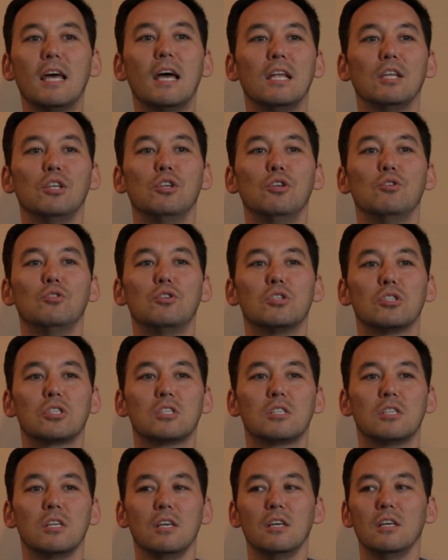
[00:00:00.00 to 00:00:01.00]
then you
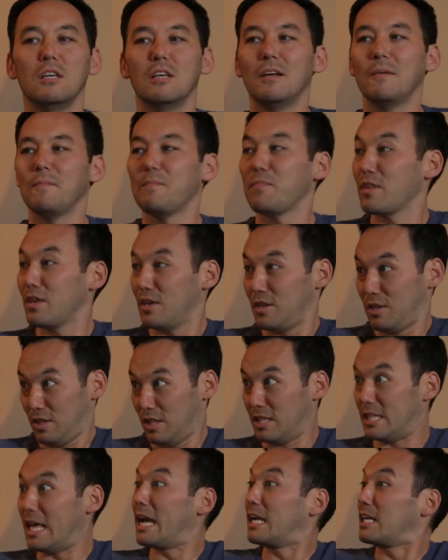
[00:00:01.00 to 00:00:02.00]
just see
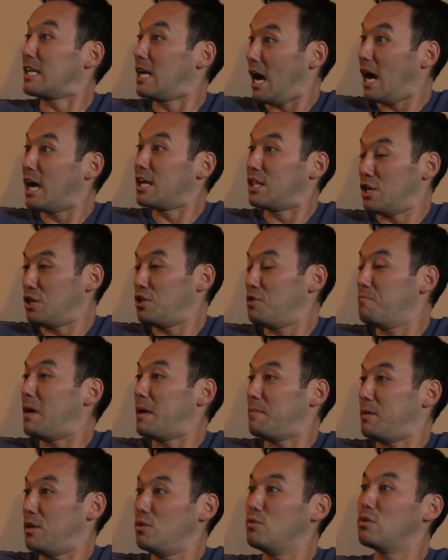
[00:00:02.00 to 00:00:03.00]
that guy that you
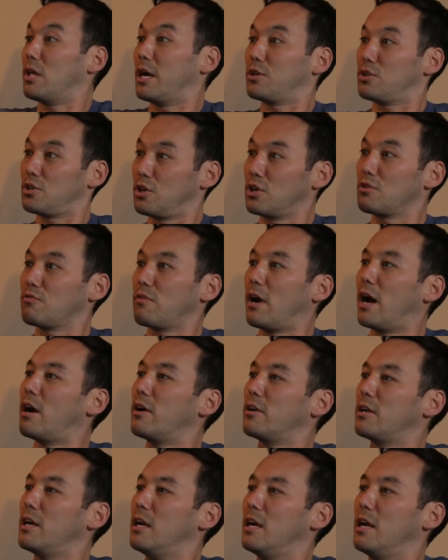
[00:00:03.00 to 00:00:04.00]
maybe you like turn
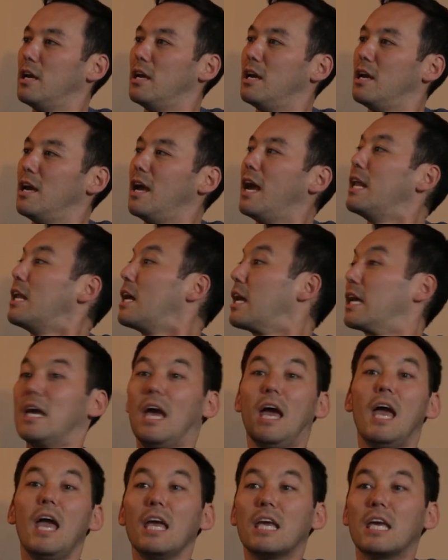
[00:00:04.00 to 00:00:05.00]
around and like,
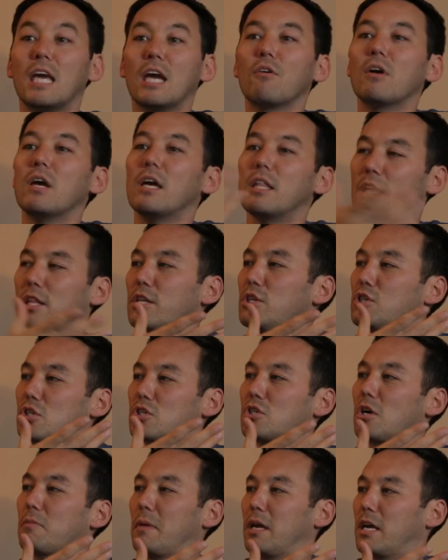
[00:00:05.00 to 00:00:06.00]
hey, Carrie, and then they
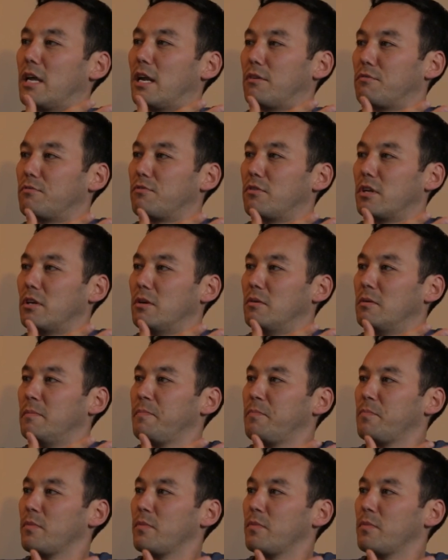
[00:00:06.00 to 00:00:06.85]
just start making out in front of you.